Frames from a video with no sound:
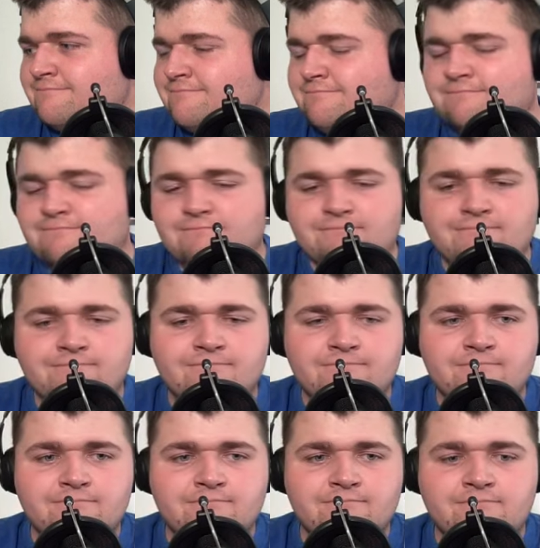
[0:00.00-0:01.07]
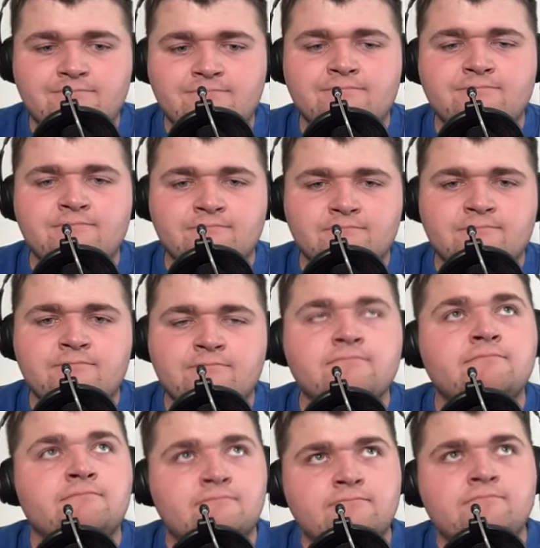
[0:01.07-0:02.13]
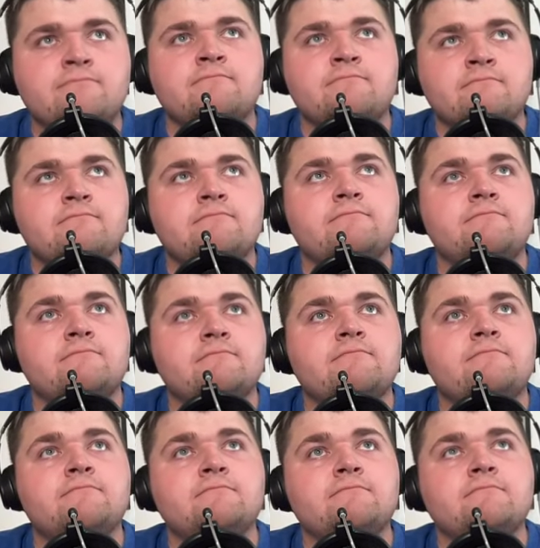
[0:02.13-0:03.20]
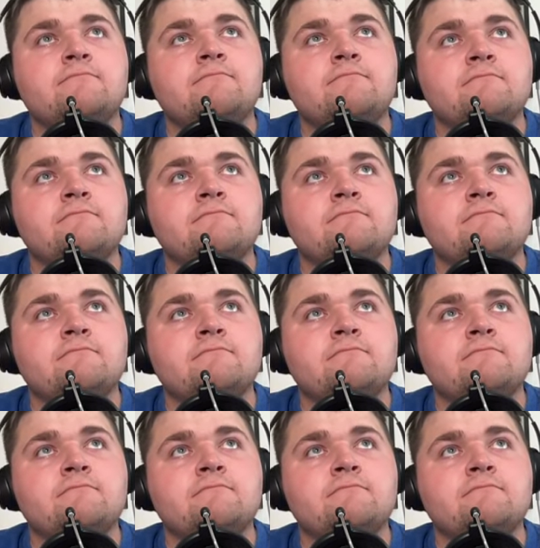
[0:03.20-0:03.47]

[no speech]